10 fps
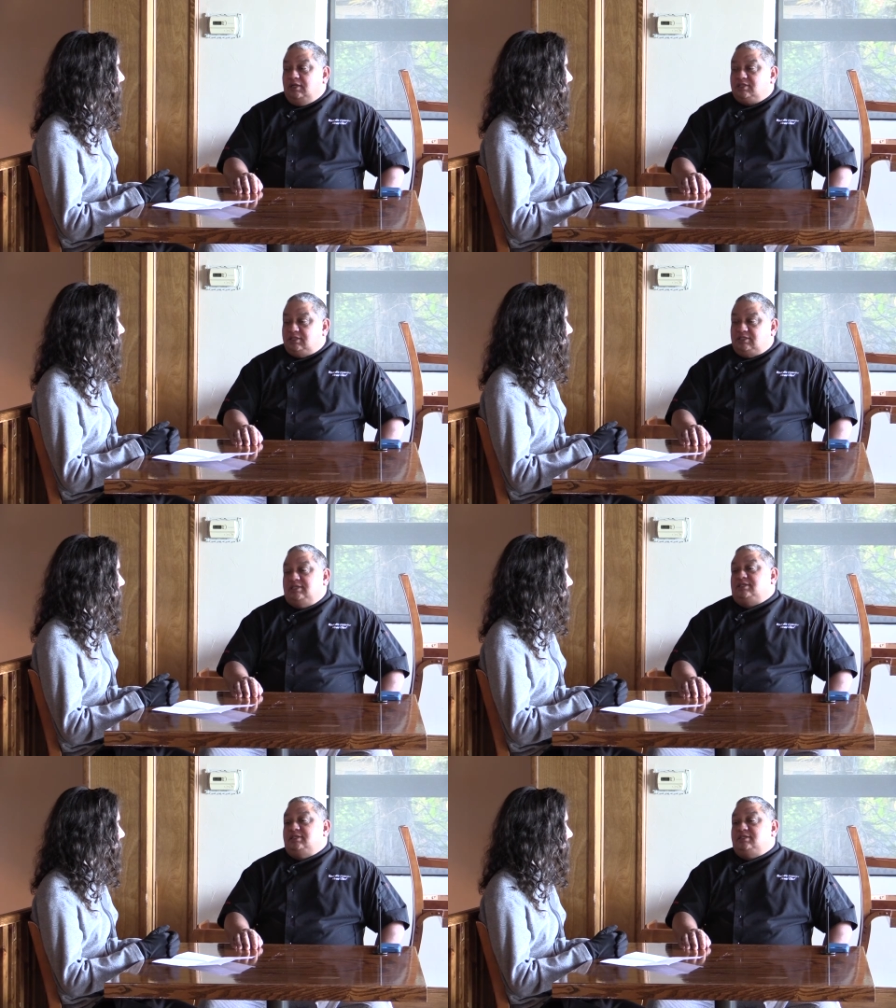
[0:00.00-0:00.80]
it's
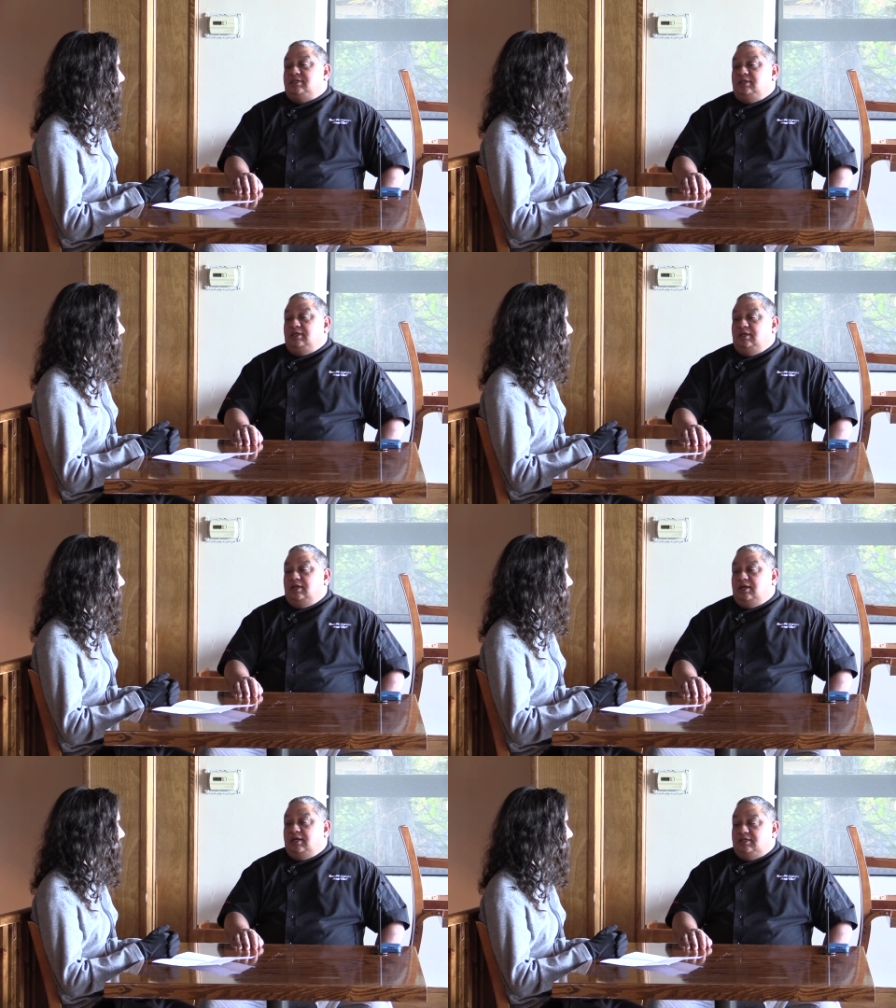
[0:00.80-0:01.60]
consistency,
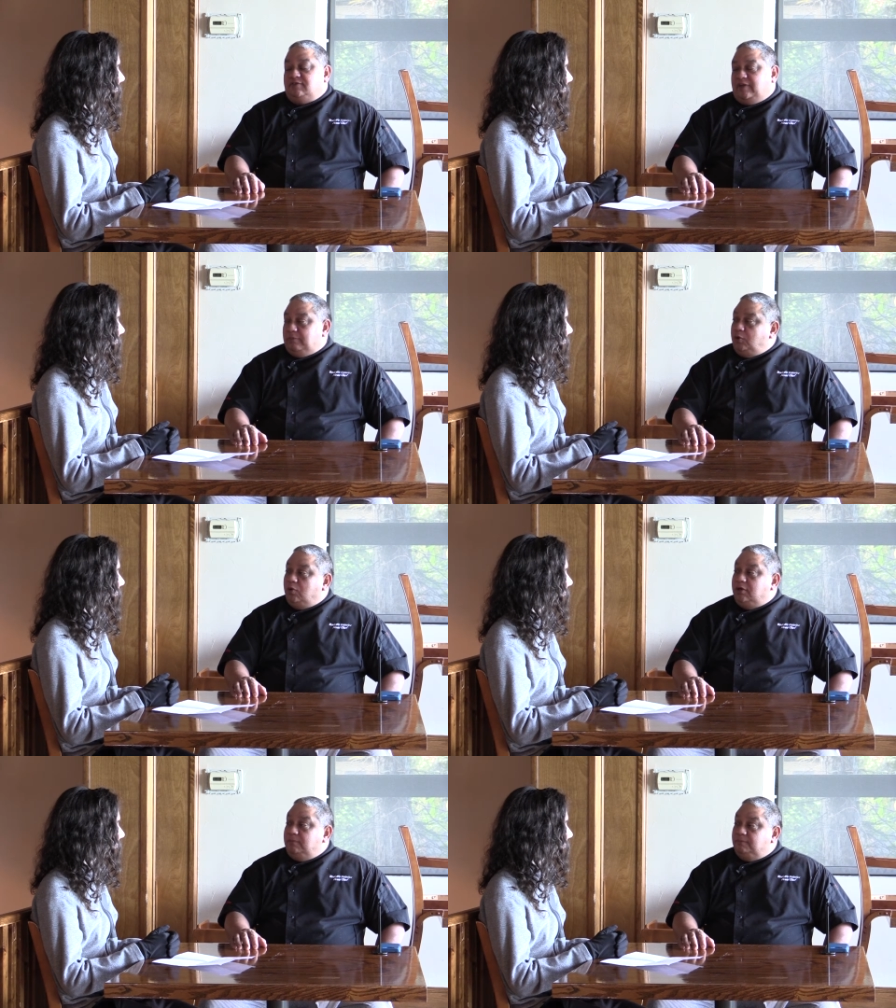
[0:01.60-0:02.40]
and it's family
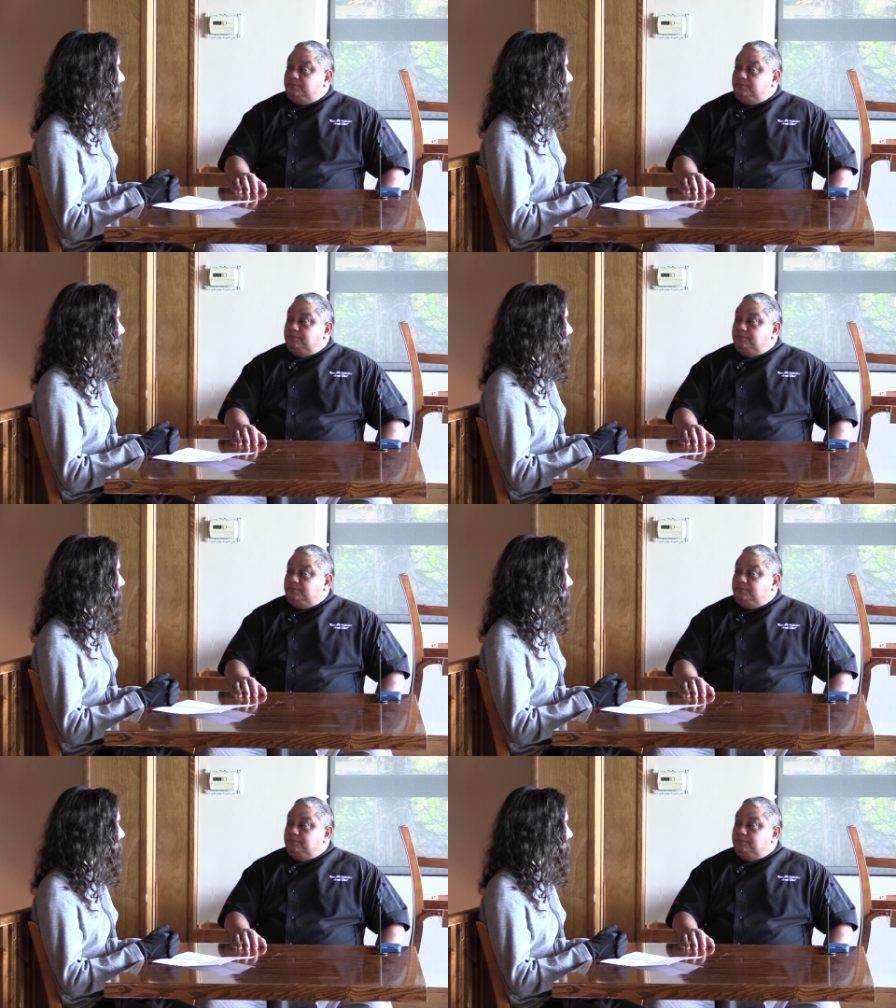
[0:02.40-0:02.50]
run.